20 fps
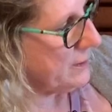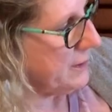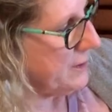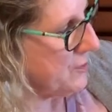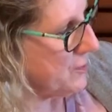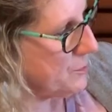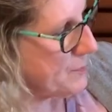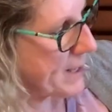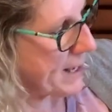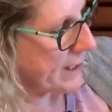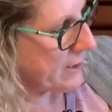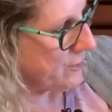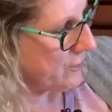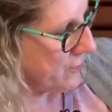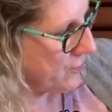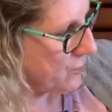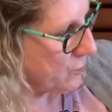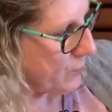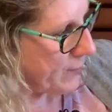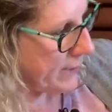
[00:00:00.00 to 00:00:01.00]
this page
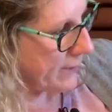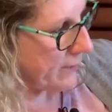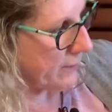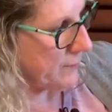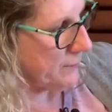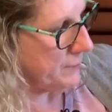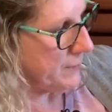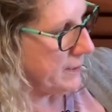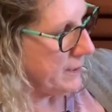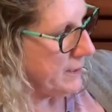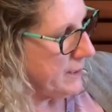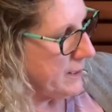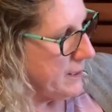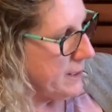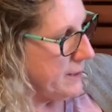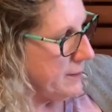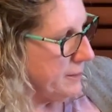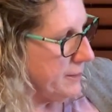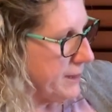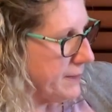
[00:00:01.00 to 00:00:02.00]
as well.
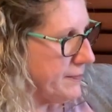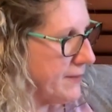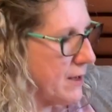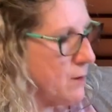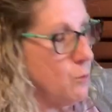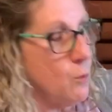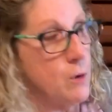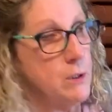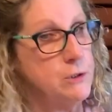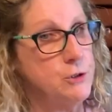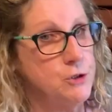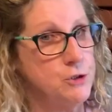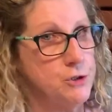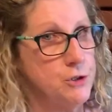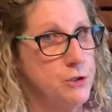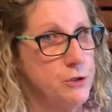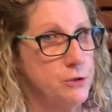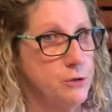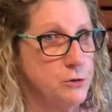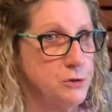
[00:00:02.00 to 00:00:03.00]
Then they want
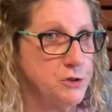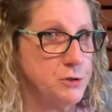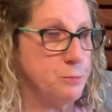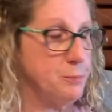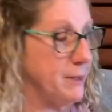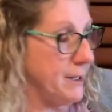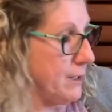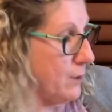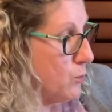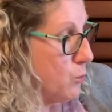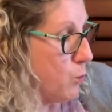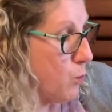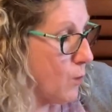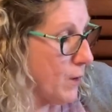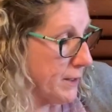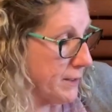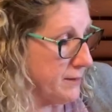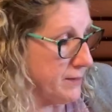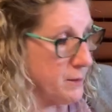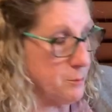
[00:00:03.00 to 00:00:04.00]
you to pick
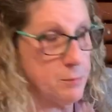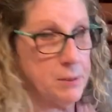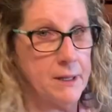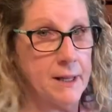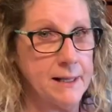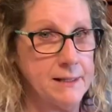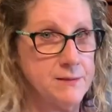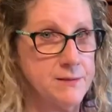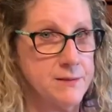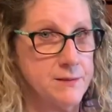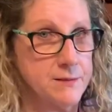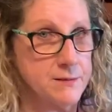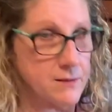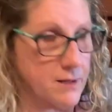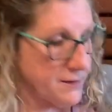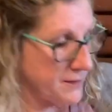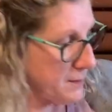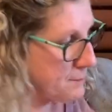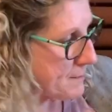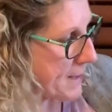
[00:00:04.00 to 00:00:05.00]
one of the places
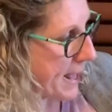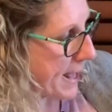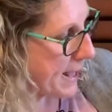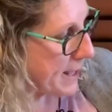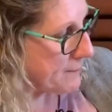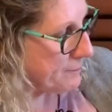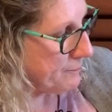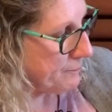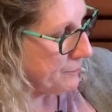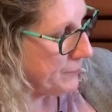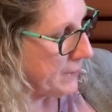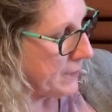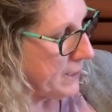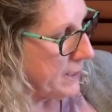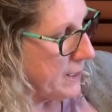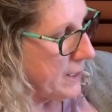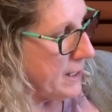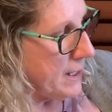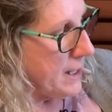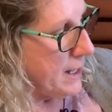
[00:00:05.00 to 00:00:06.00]
on the map
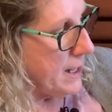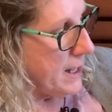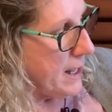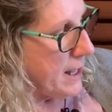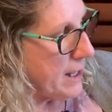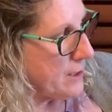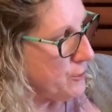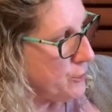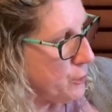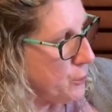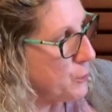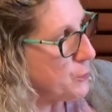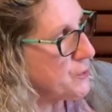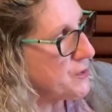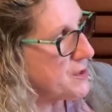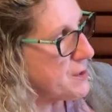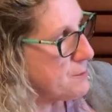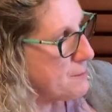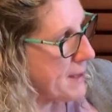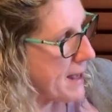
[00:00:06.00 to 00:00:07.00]
and use
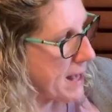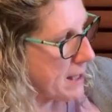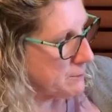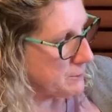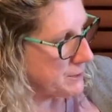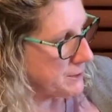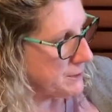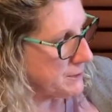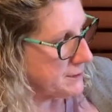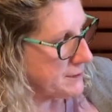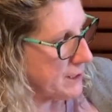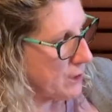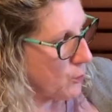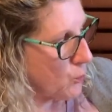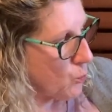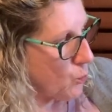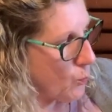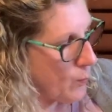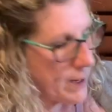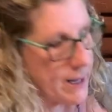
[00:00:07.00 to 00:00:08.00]
the map to tell
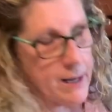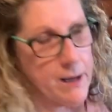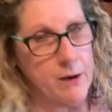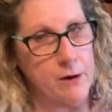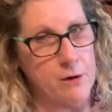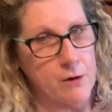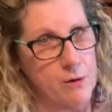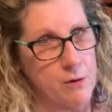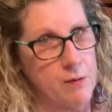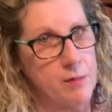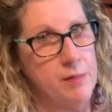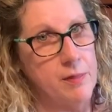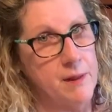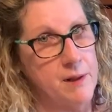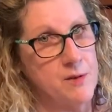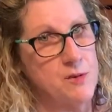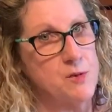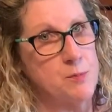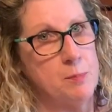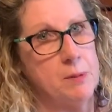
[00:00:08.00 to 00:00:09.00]
where
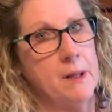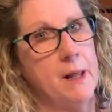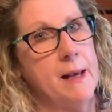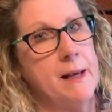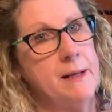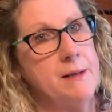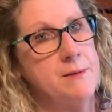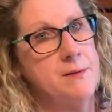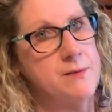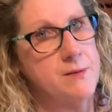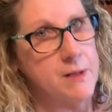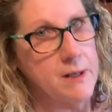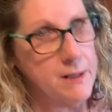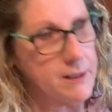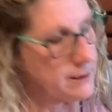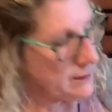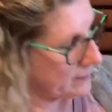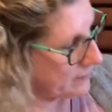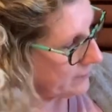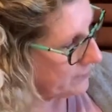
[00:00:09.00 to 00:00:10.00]
this place
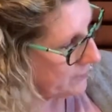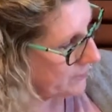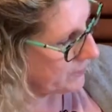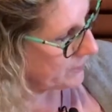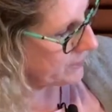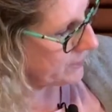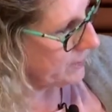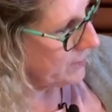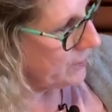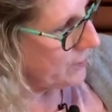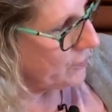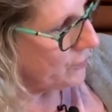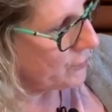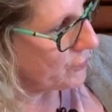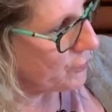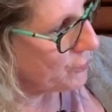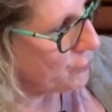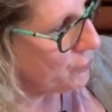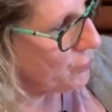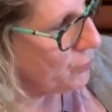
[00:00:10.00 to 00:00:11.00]
is.
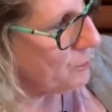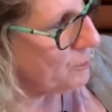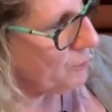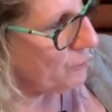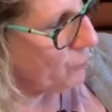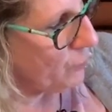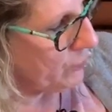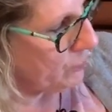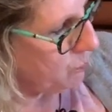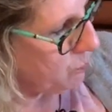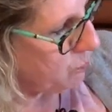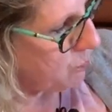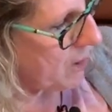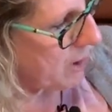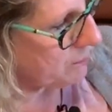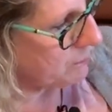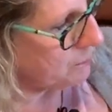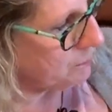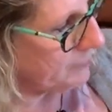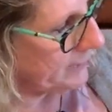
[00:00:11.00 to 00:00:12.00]
So you would
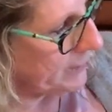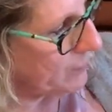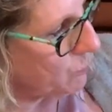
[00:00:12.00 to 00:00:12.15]
probably